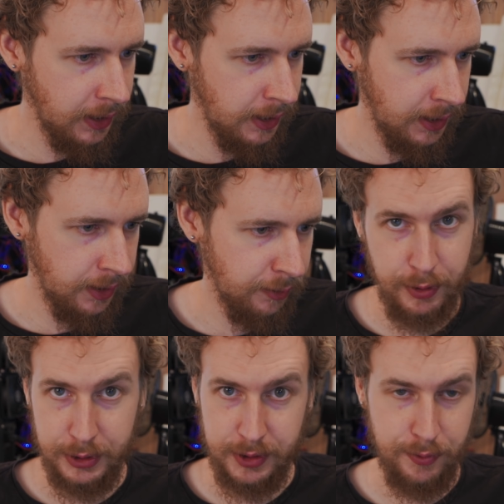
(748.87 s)
And
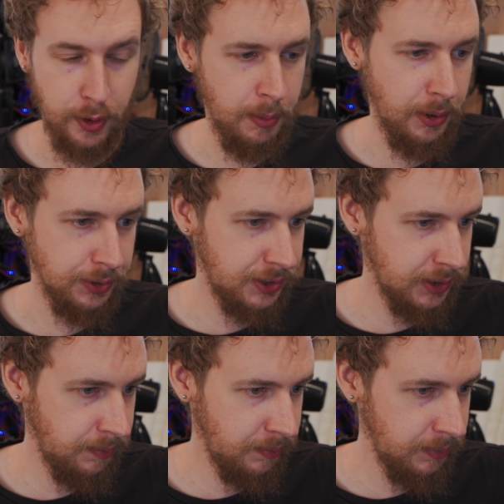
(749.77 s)
first and
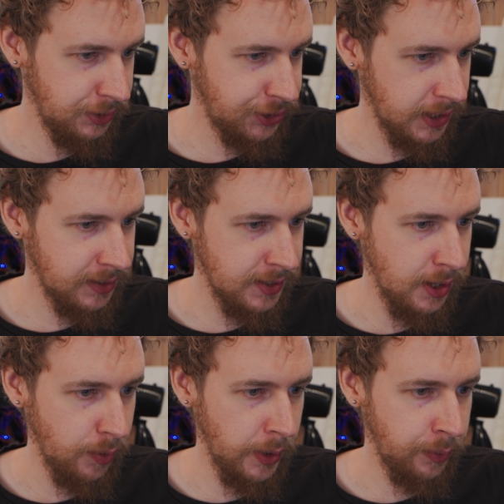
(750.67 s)
foremost, check
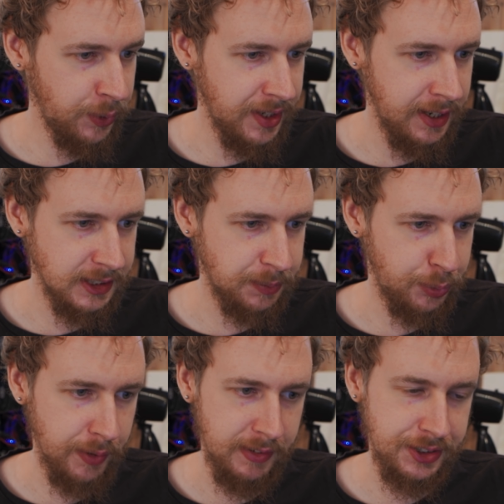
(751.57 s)
the run with highest
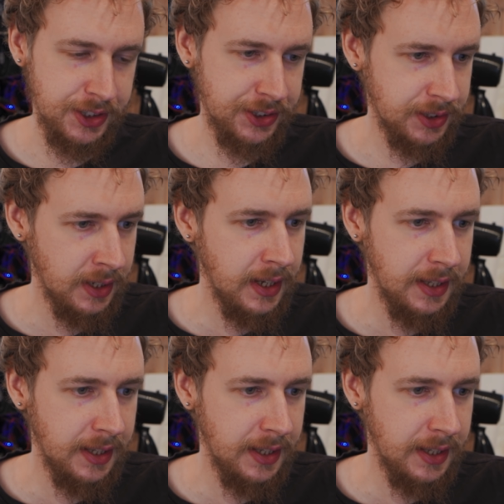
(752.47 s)
privileges.